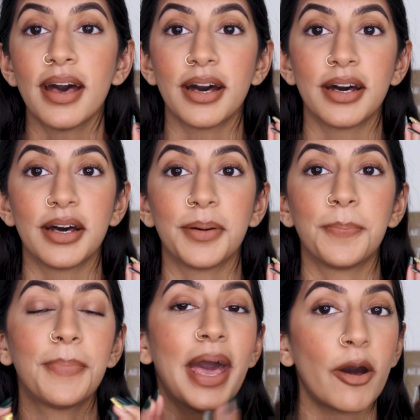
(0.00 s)

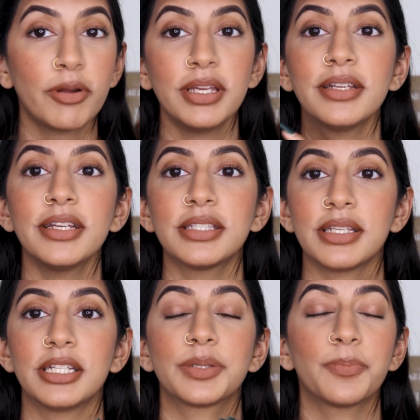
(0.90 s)

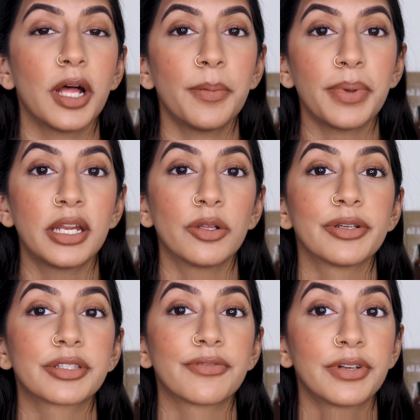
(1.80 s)
poutiness, it's plump, and it
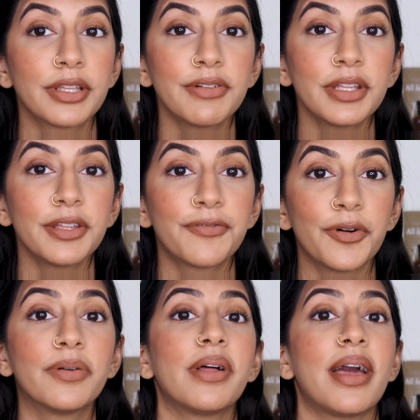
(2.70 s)
looks really, really
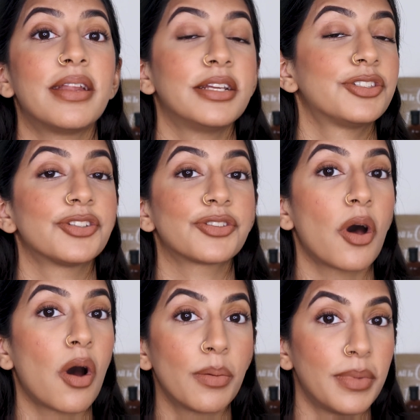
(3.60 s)
full, and it's just
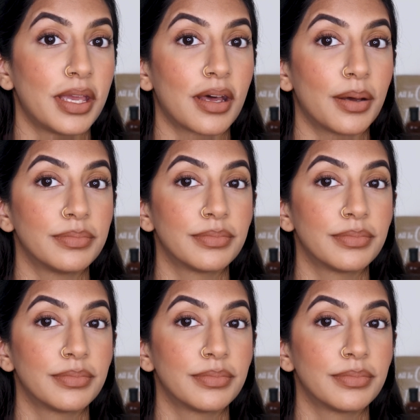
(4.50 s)
all makeup.